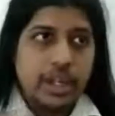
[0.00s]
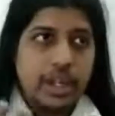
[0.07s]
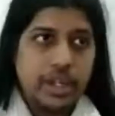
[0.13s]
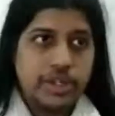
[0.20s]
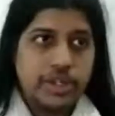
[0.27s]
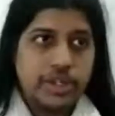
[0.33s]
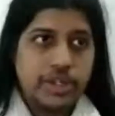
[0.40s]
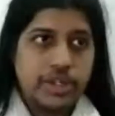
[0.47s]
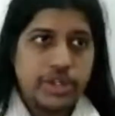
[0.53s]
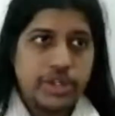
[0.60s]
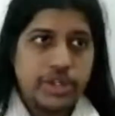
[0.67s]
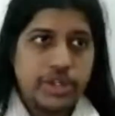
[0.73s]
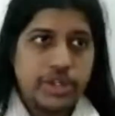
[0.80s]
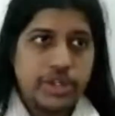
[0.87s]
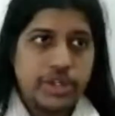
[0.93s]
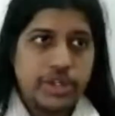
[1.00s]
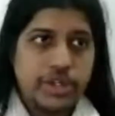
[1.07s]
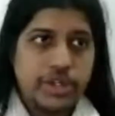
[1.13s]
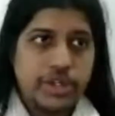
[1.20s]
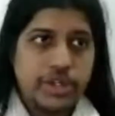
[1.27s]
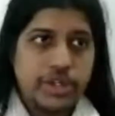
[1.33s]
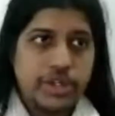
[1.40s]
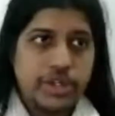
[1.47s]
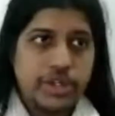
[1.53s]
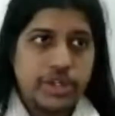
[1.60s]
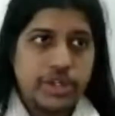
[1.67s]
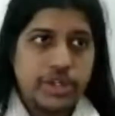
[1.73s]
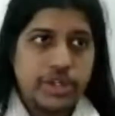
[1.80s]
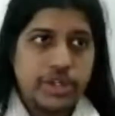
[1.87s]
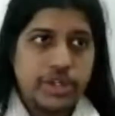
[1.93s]
Educational industry is booming.
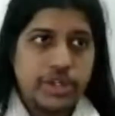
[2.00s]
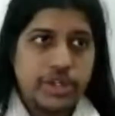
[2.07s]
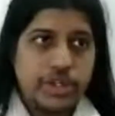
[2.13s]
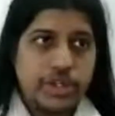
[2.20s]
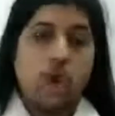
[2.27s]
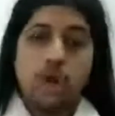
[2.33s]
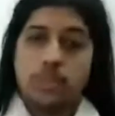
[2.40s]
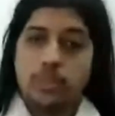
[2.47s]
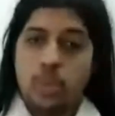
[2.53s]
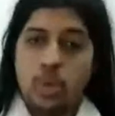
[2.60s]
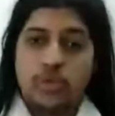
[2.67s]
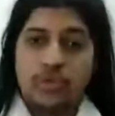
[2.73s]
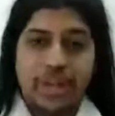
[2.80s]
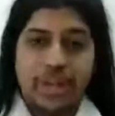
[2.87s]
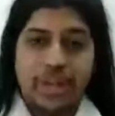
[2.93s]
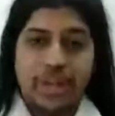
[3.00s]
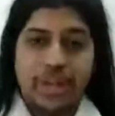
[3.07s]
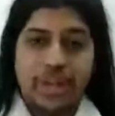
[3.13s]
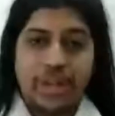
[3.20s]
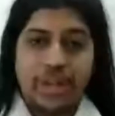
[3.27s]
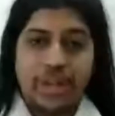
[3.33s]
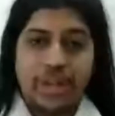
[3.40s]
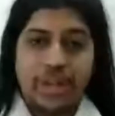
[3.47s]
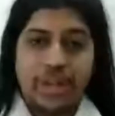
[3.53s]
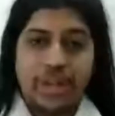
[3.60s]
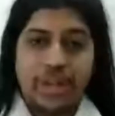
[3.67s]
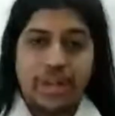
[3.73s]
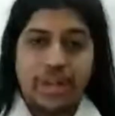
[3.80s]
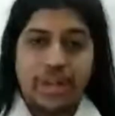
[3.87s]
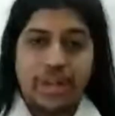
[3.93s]
There's a lot more value that
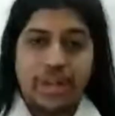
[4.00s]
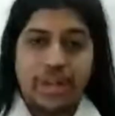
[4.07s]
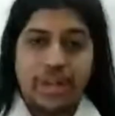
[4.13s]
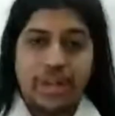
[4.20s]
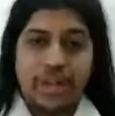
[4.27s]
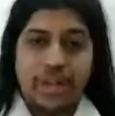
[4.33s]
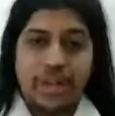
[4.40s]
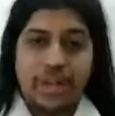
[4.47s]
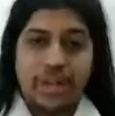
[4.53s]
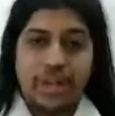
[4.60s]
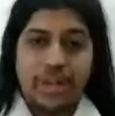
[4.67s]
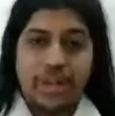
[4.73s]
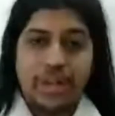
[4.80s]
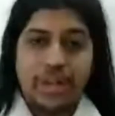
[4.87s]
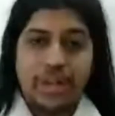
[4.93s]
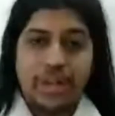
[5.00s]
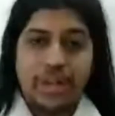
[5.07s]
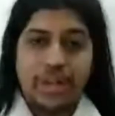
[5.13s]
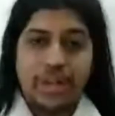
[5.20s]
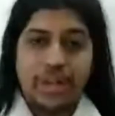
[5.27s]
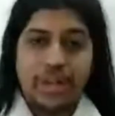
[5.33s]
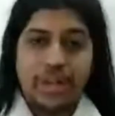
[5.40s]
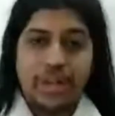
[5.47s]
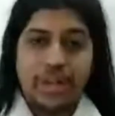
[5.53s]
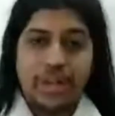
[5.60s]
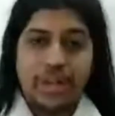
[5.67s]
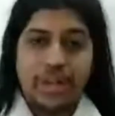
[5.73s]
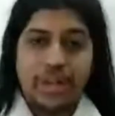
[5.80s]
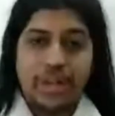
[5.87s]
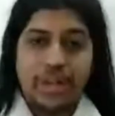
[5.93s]
educational industry needs to provide for
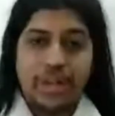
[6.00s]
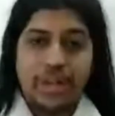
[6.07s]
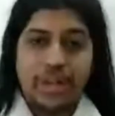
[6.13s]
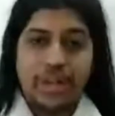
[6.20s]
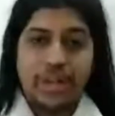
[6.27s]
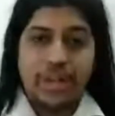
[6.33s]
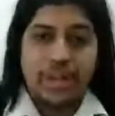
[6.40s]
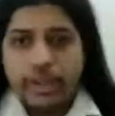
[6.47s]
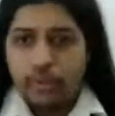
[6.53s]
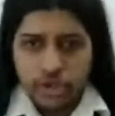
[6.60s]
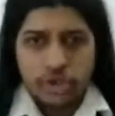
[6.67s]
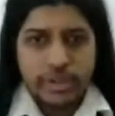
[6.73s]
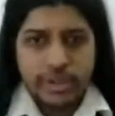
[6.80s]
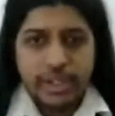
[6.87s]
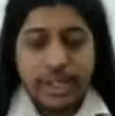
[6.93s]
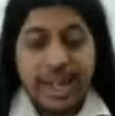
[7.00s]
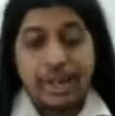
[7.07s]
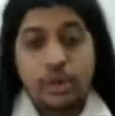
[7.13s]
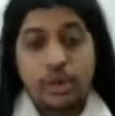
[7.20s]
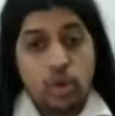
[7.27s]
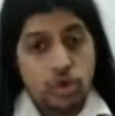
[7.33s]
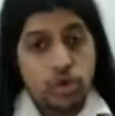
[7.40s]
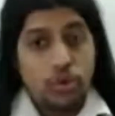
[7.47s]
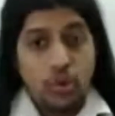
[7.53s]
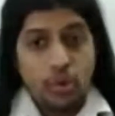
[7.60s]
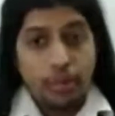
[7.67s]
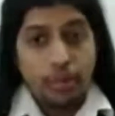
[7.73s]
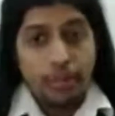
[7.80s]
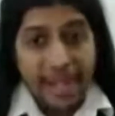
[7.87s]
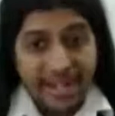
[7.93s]
students, for children, and also
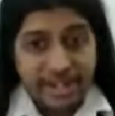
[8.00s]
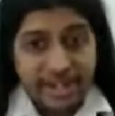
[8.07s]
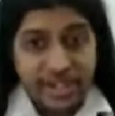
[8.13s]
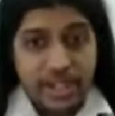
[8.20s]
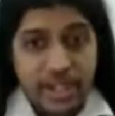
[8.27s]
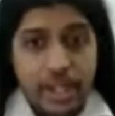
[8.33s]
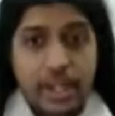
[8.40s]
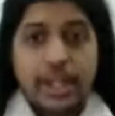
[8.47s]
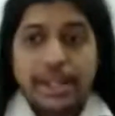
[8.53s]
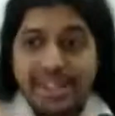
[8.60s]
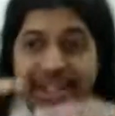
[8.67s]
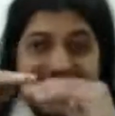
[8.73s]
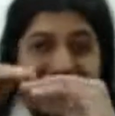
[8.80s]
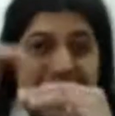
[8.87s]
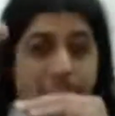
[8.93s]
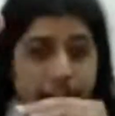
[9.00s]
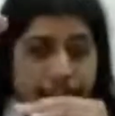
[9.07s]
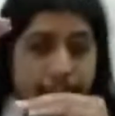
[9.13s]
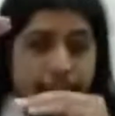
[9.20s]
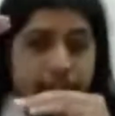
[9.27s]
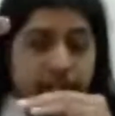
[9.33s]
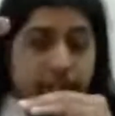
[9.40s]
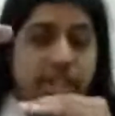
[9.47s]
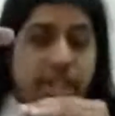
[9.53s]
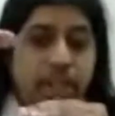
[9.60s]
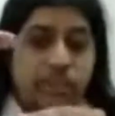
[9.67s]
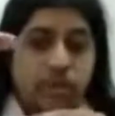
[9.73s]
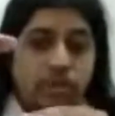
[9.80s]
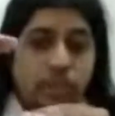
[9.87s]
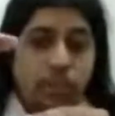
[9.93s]
for parents. The gap in
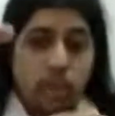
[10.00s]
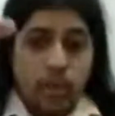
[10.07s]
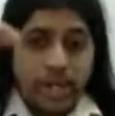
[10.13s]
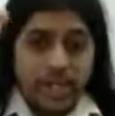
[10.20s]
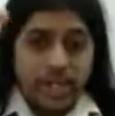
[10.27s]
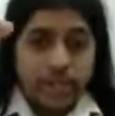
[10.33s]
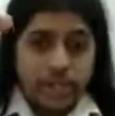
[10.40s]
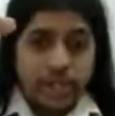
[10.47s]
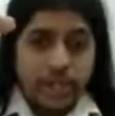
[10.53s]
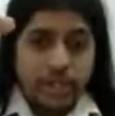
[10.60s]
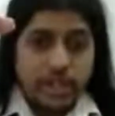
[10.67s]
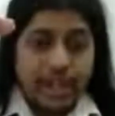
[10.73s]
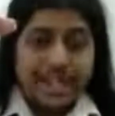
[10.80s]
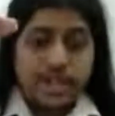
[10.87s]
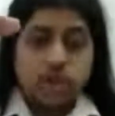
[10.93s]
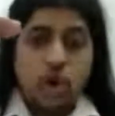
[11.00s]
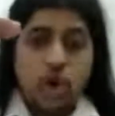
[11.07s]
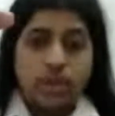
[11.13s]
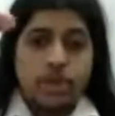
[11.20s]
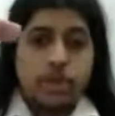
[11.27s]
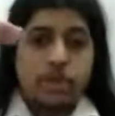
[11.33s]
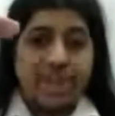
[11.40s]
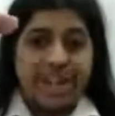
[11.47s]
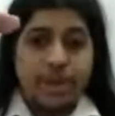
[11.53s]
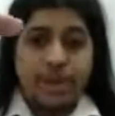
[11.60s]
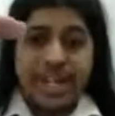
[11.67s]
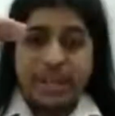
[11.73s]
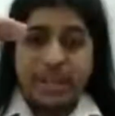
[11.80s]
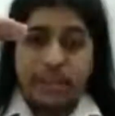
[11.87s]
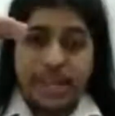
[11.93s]
terms of the potential as to how much of
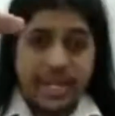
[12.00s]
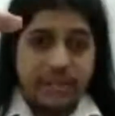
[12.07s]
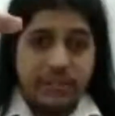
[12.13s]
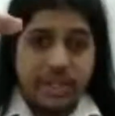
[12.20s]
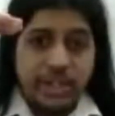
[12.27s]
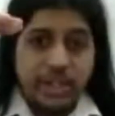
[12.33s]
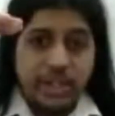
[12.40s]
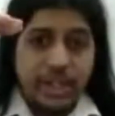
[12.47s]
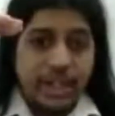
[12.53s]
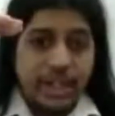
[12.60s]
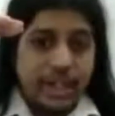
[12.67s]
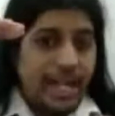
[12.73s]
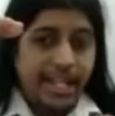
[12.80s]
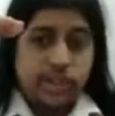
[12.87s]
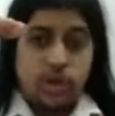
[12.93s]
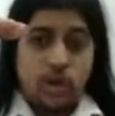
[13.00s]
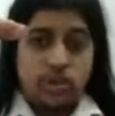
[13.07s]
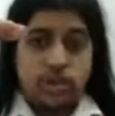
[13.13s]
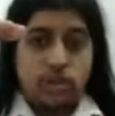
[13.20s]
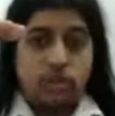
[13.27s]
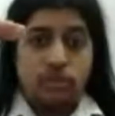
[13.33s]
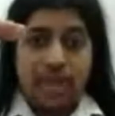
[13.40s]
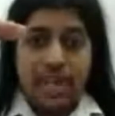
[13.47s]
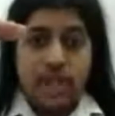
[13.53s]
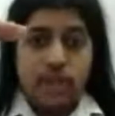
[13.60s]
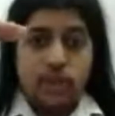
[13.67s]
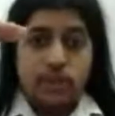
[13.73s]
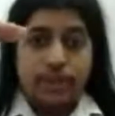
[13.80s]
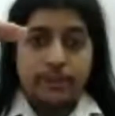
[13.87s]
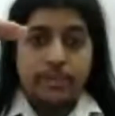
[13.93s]
value can be delivered, as to how much of
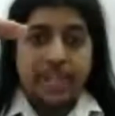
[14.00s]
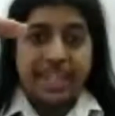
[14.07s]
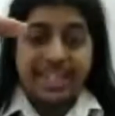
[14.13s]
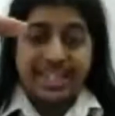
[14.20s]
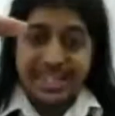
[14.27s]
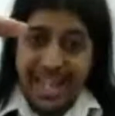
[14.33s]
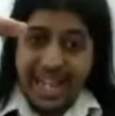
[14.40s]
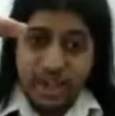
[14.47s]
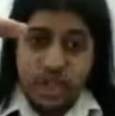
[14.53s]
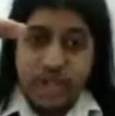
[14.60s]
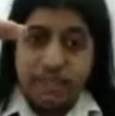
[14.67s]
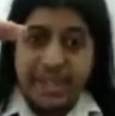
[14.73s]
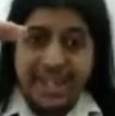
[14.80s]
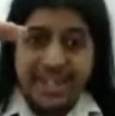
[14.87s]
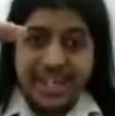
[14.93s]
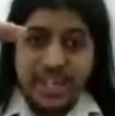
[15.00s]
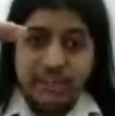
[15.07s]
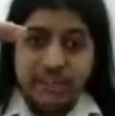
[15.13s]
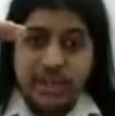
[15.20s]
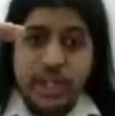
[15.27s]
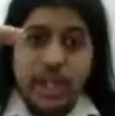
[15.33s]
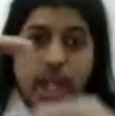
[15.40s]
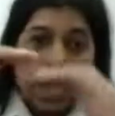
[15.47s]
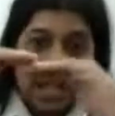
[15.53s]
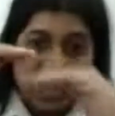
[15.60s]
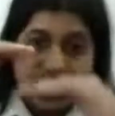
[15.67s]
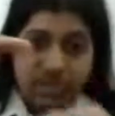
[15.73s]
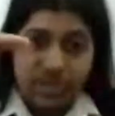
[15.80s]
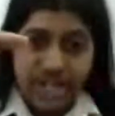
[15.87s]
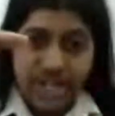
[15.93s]
value is actually being delivered,
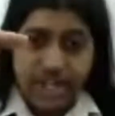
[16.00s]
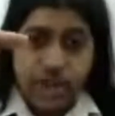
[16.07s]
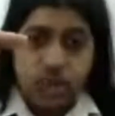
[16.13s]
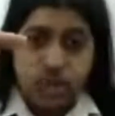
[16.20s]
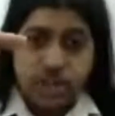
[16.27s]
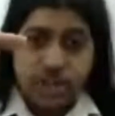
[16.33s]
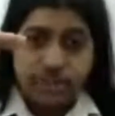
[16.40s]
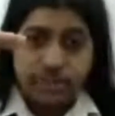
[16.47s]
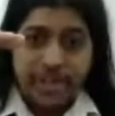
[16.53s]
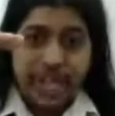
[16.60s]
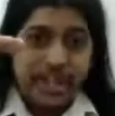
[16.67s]
is very huge.